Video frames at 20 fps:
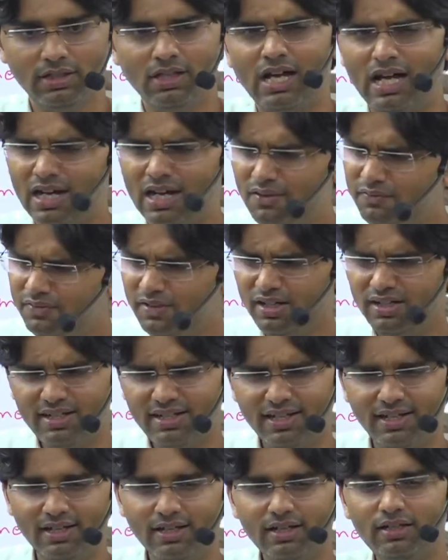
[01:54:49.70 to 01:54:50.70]
after
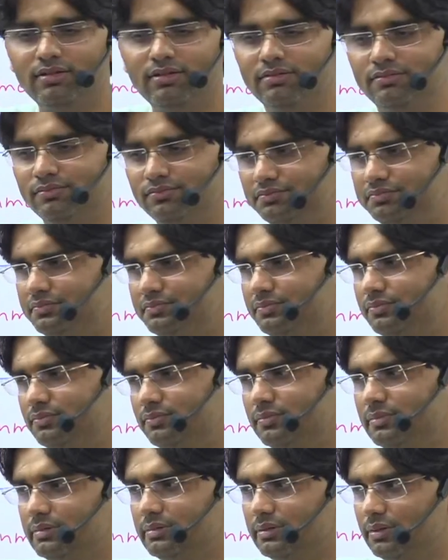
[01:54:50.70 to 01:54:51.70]
Taylor
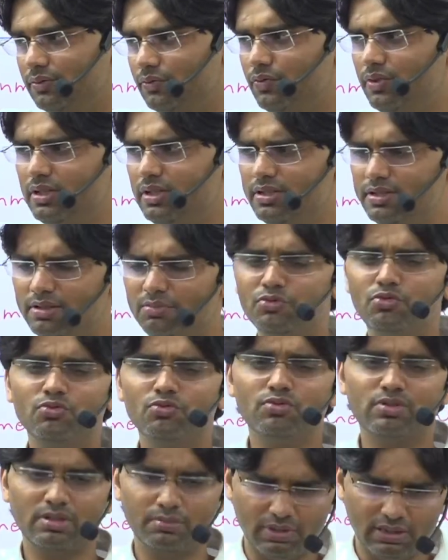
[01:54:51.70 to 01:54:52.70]
we'll jump
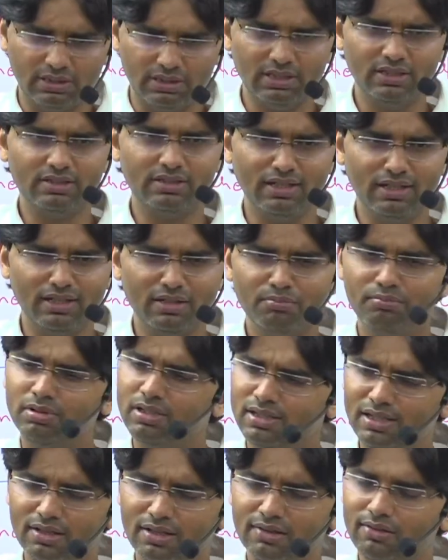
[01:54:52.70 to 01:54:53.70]
to some other thinker,
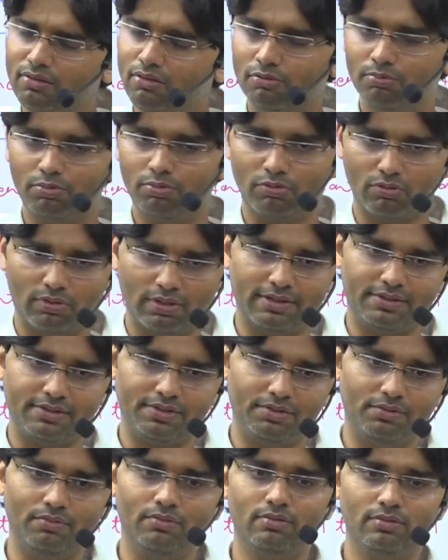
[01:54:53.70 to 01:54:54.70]
but they are not
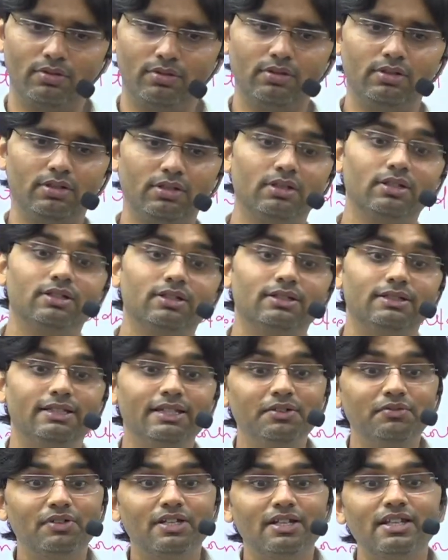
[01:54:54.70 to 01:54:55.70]
progressive.
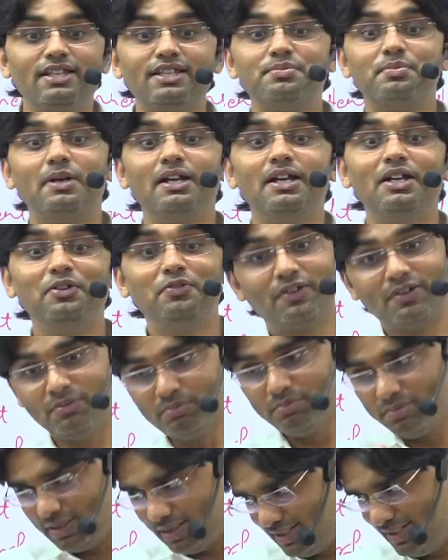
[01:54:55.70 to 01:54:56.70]
They were inspired
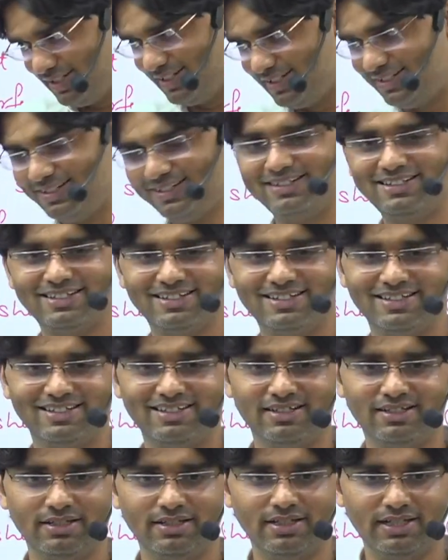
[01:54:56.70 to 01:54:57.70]
from Taylor.
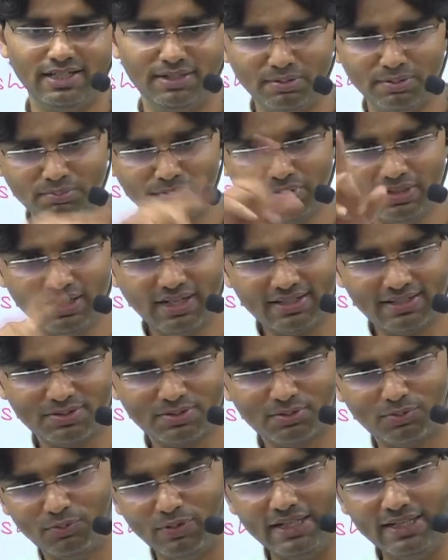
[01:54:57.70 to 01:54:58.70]
Remember
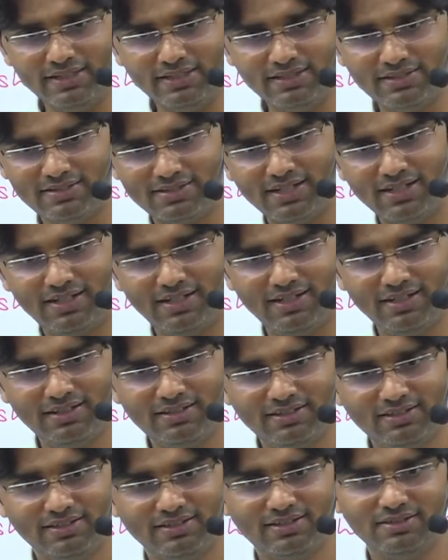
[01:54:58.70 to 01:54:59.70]
X, Y, Z.
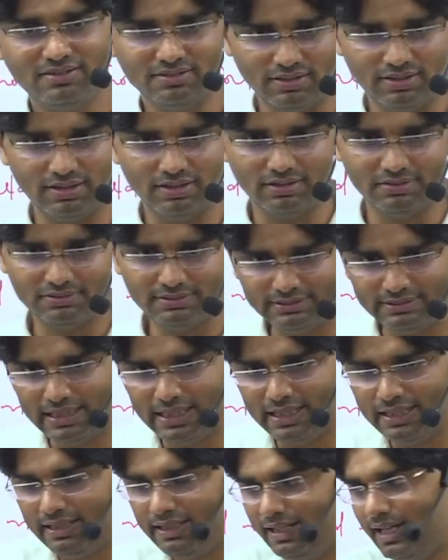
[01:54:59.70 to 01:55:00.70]
That